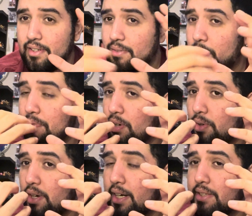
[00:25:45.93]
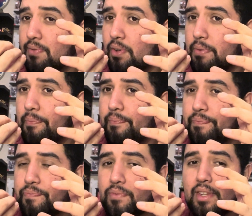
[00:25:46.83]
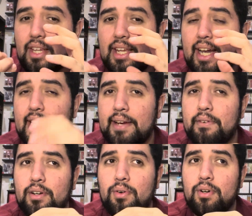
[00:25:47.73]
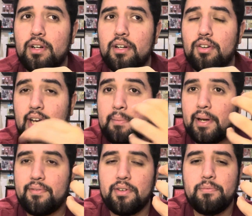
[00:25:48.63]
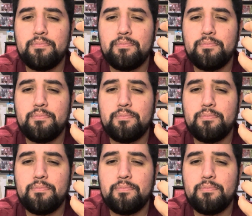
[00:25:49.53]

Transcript: We recorded on his phone, and I'd record, and my phone,